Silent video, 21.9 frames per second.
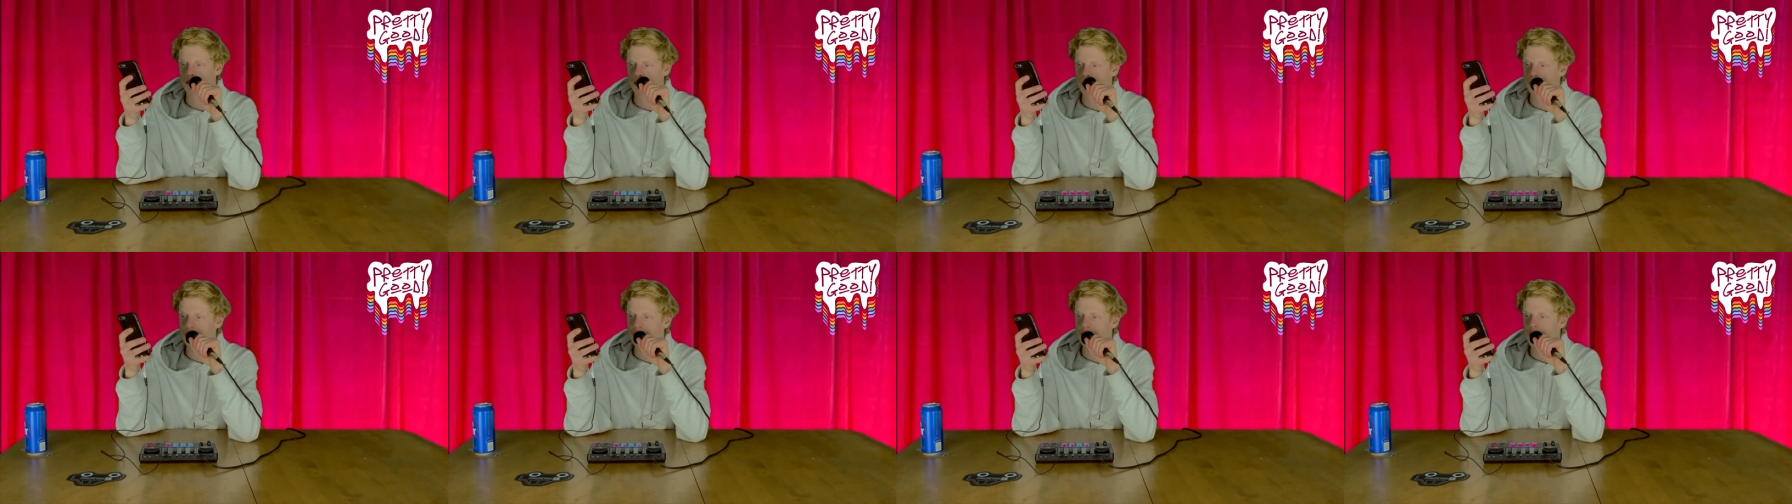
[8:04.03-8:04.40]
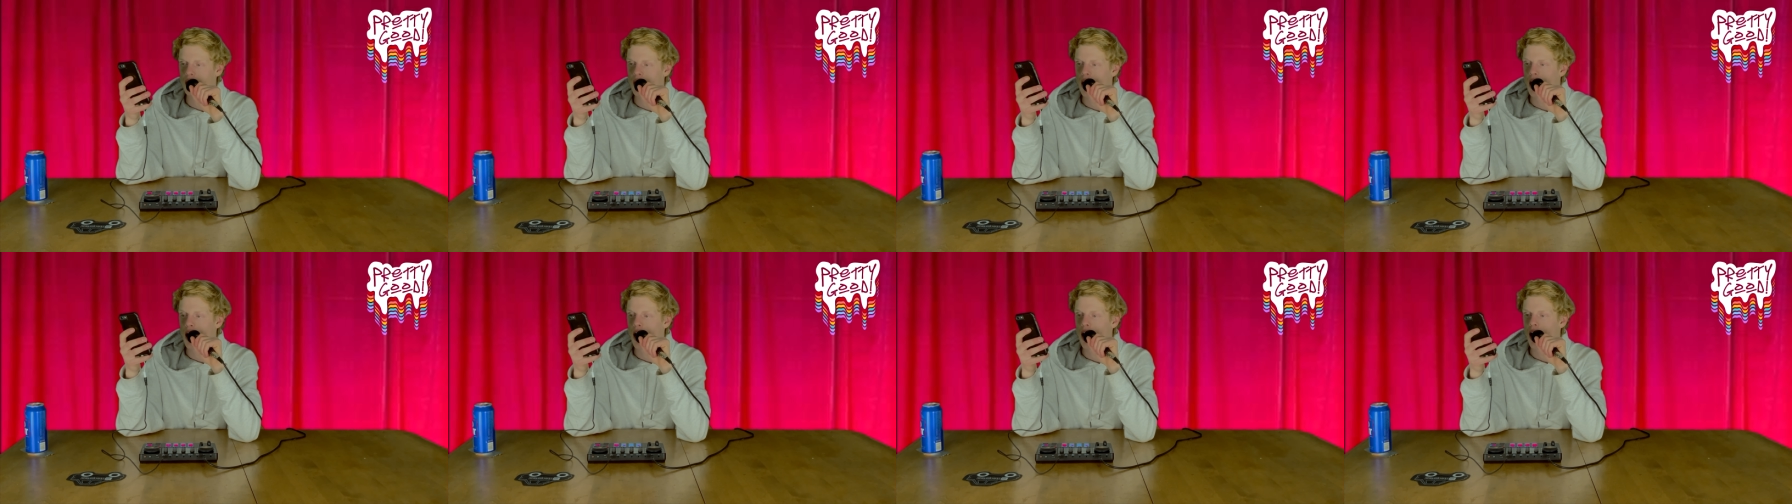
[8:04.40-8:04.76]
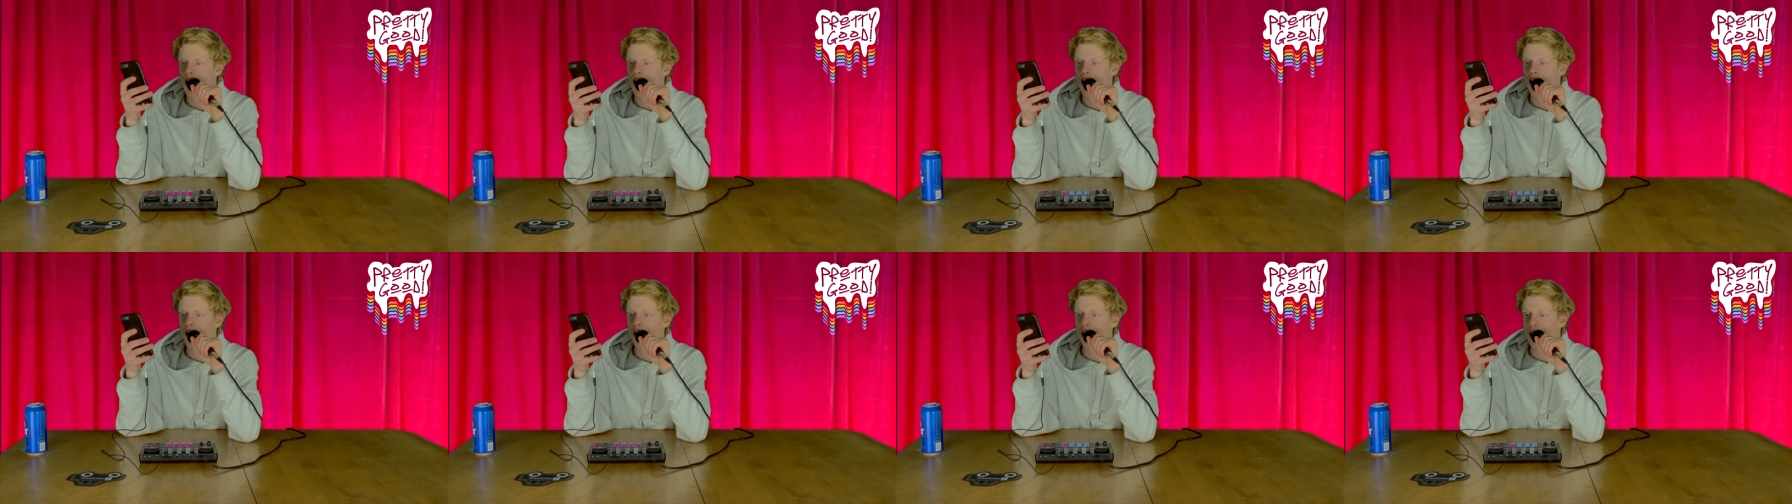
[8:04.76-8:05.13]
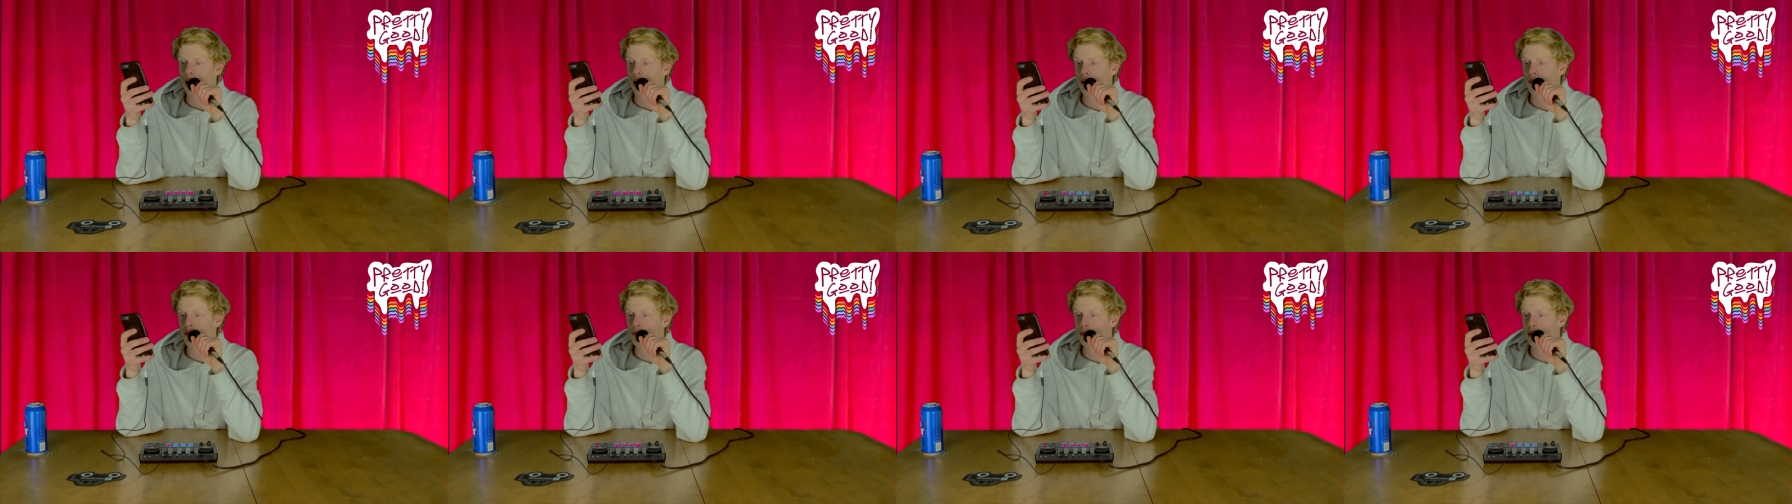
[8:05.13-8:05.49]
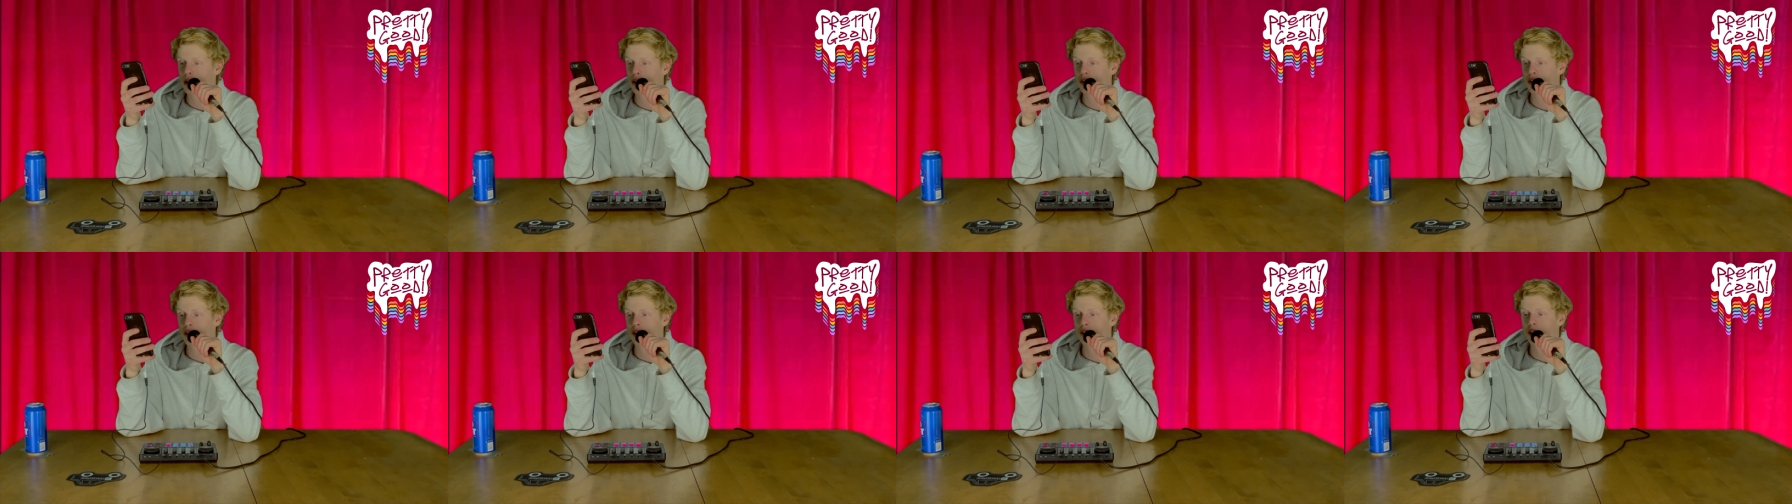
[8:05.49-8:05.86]
sense. How
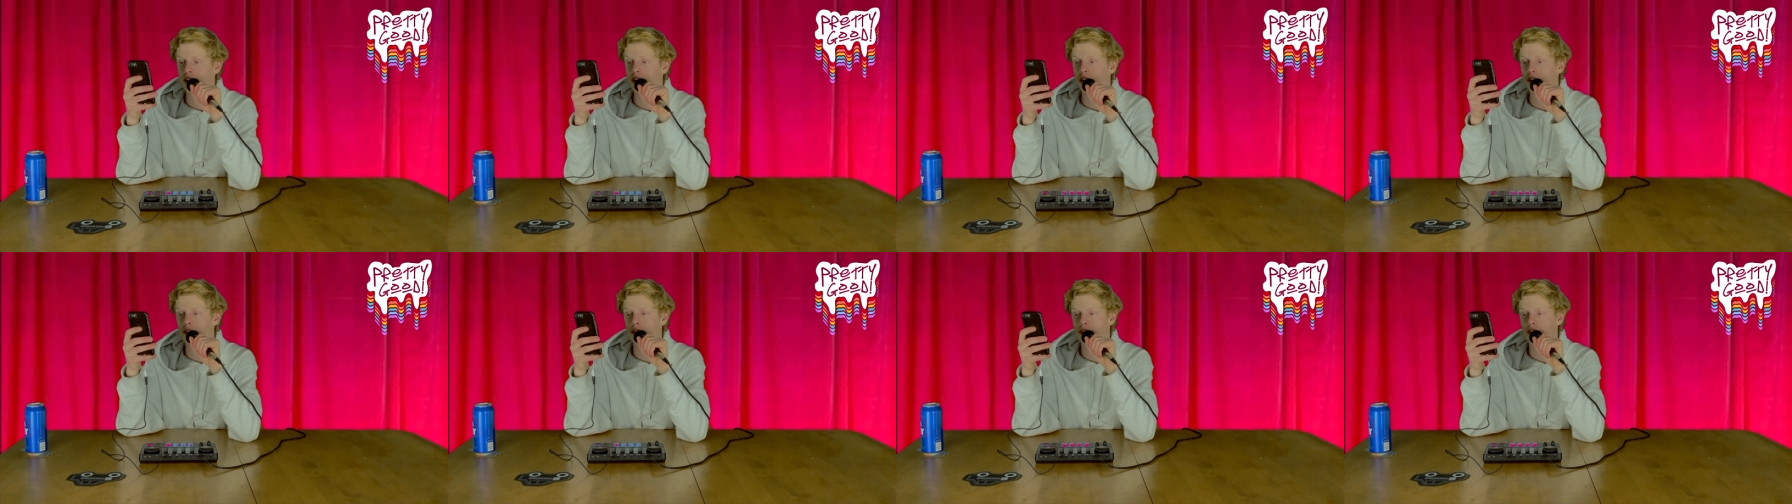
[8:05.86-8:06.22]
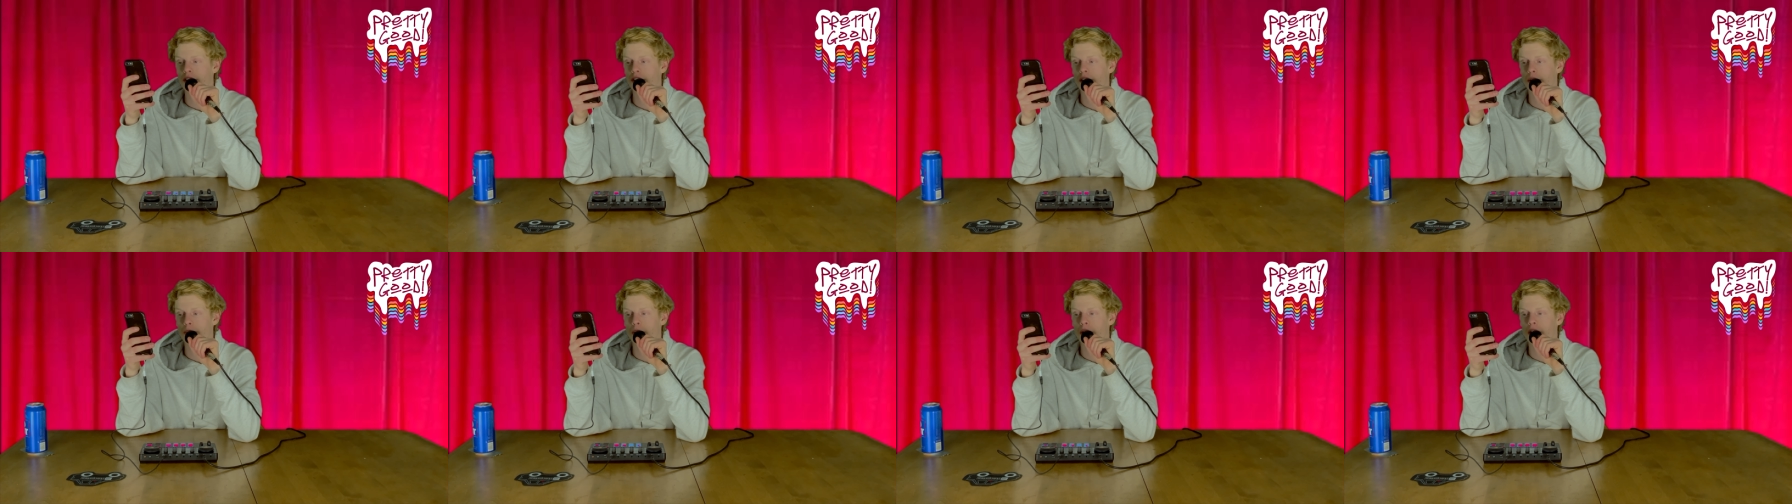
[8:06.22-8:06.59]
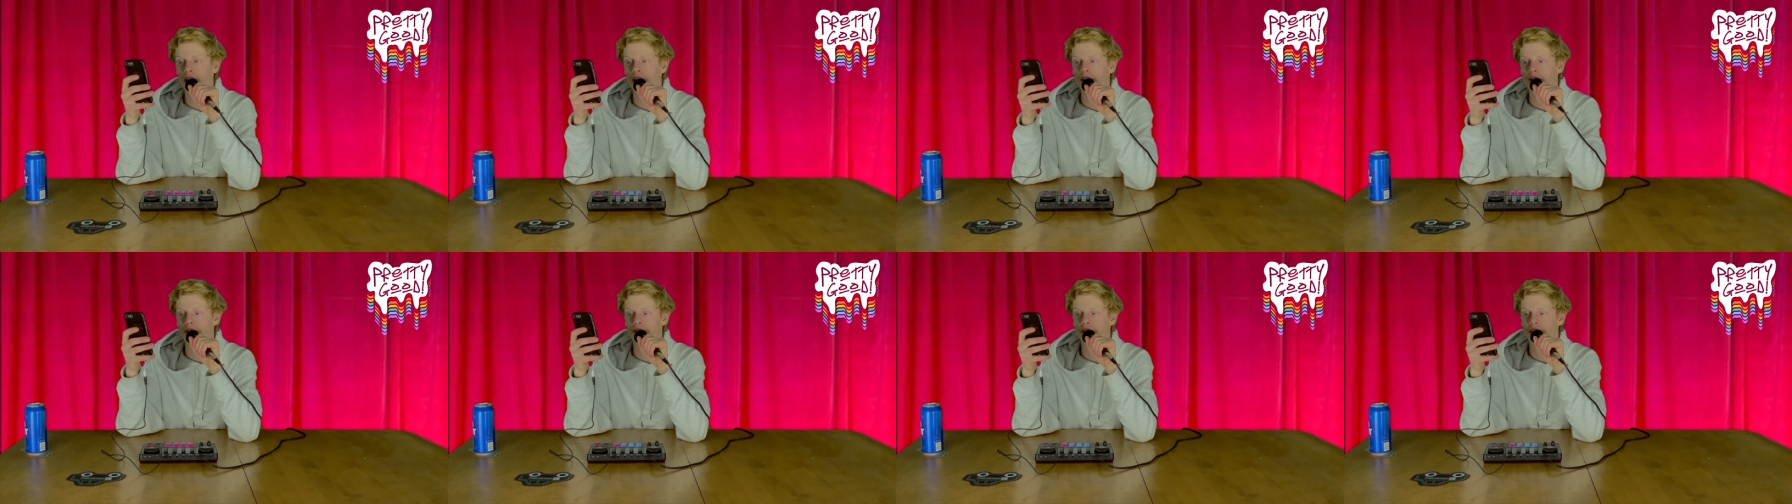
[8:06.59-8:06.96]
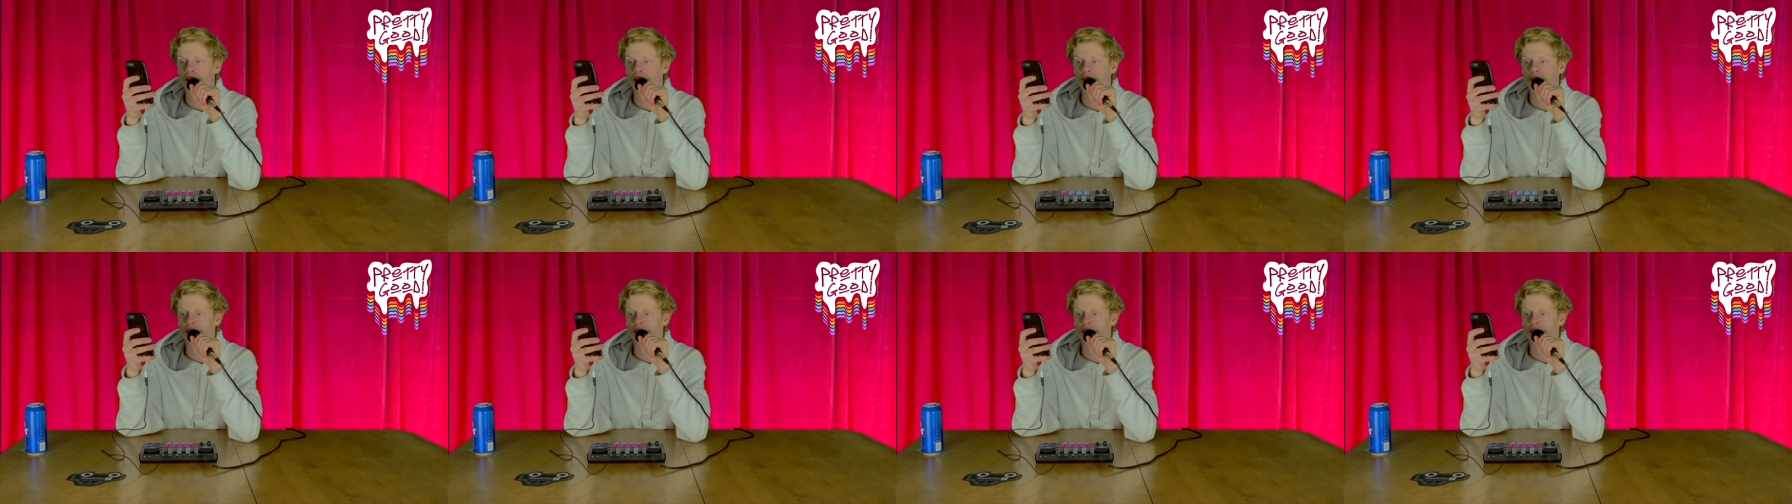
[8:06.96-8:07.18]
emotionally close does your partner feel